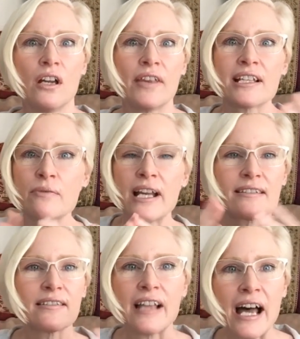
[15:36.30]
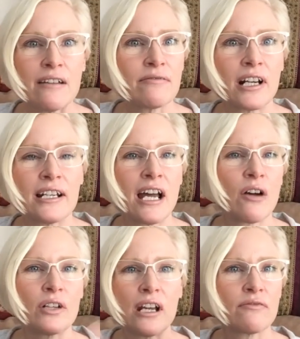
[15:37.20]
That's why it's live right
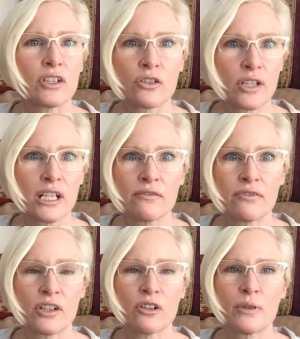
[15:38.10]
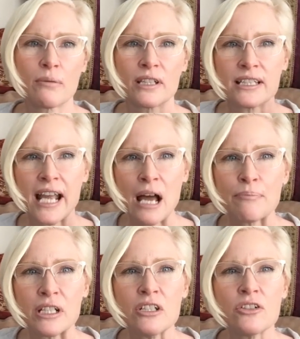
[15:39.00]
now and evergreen for you to be able to
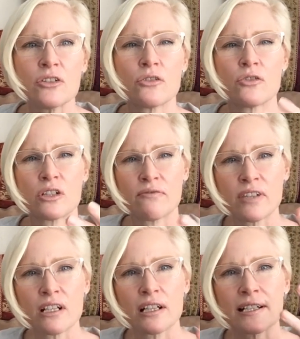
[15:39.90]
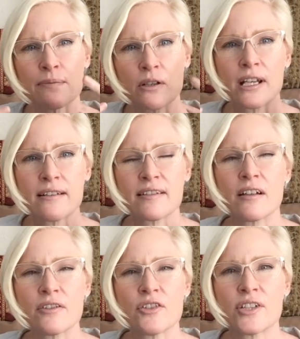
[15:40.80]
tap into, to feel, experience, and
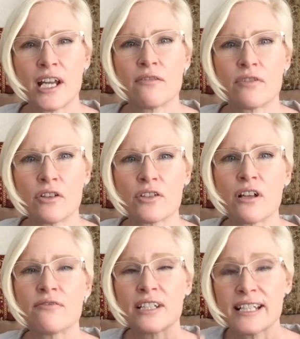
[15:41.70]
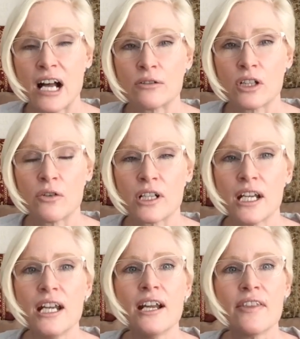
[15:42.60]
understand for yourself, to download.
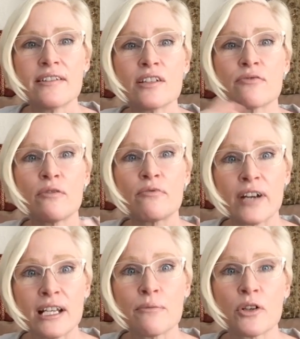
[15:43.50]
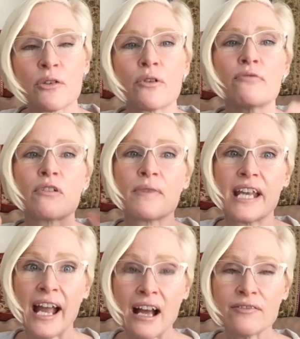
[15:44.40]
This is from Freddie Mercury from the
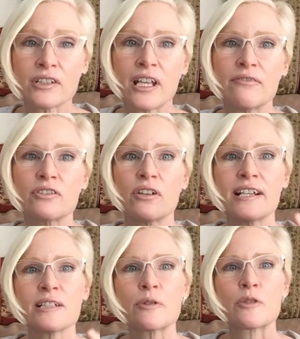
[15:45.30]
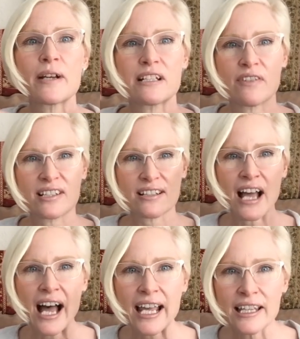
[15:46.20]
afterlife. So his perspective as this
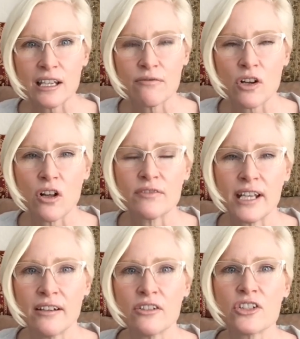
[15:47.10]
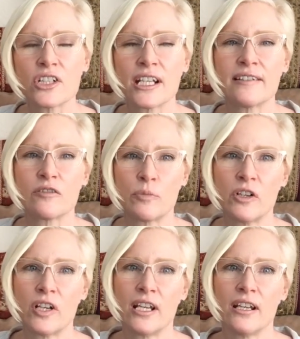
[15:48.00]
highly evolved energy and
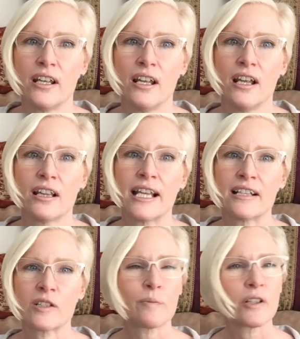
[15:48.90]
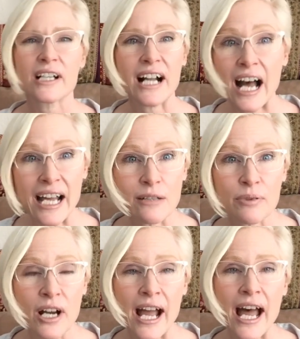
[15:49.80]
spirit, like a spirit guide
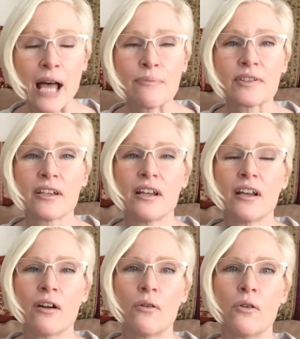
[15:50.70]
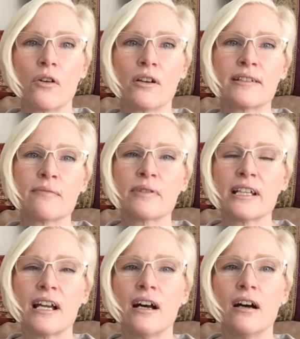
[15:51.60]
perhaps, or simply
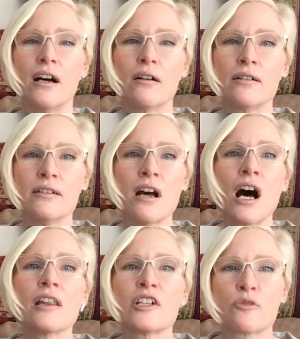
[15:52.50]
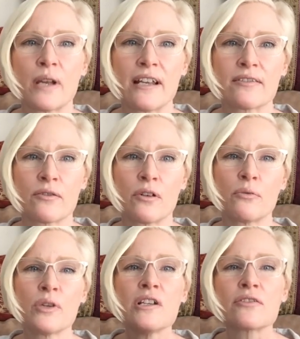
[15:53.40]
a knowledge base or a
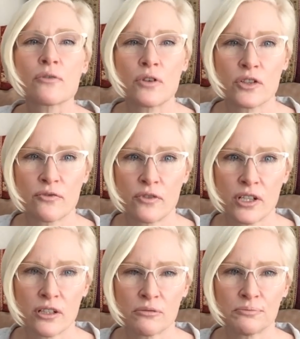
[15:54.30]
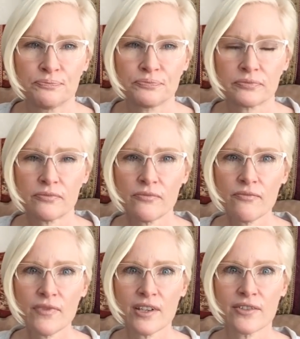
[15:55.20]
resource for you.
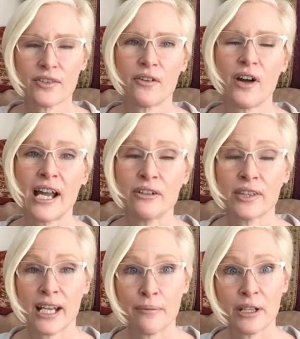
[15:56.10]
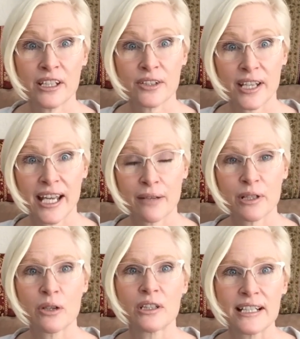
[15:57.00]
So I know that I'm going to do that. I'm going
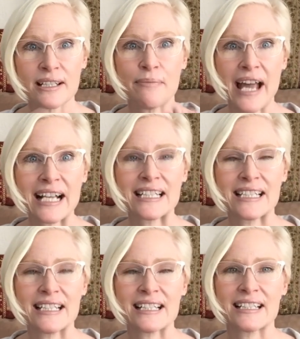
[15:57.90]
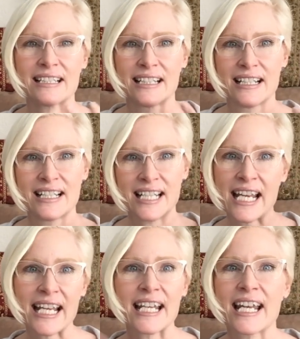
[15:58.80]
to go listen back to this and
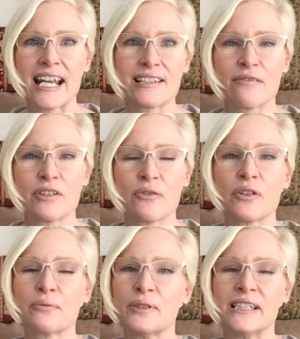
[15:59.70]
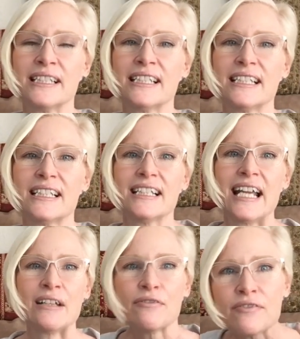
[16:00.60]
take it in as a viewer would,
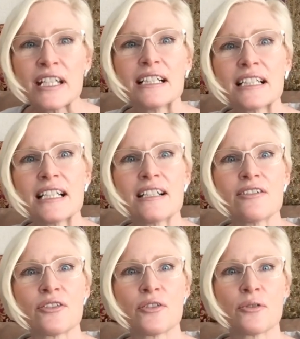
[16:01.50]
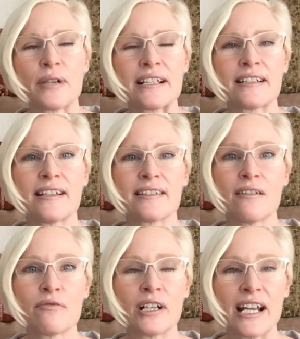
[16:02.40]
and feel into the resonance
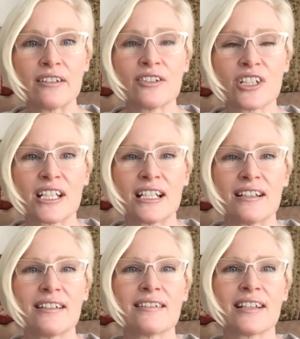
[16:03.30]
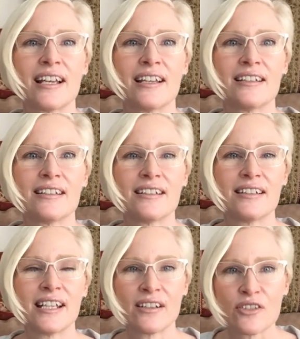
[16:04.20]
of what energy is and
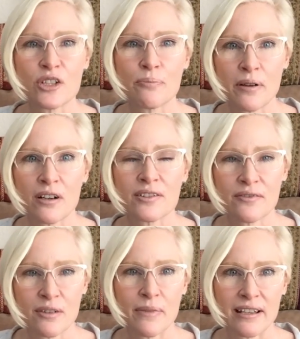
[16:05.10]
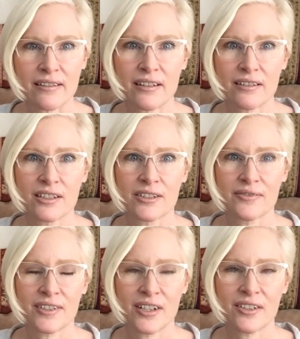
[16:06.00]
the energy parts of the message.
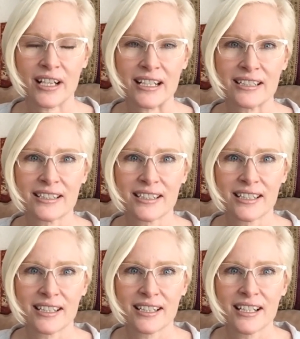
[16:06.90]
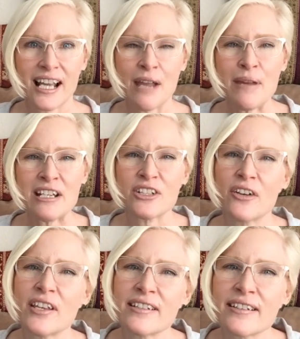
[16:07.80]
All right. I may
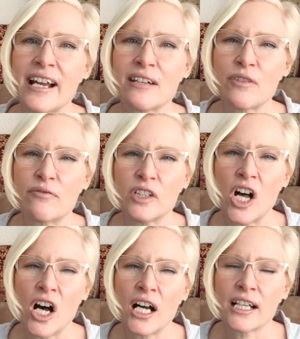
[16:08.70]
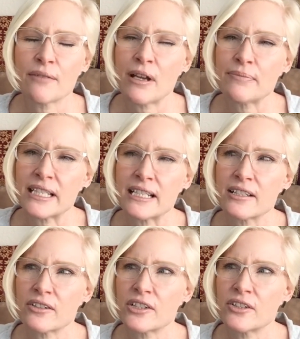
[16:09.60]
share this as kind of a vlog. It might be
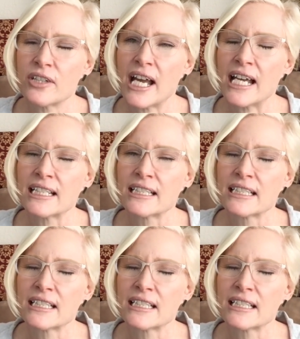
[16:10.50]
easier to do that.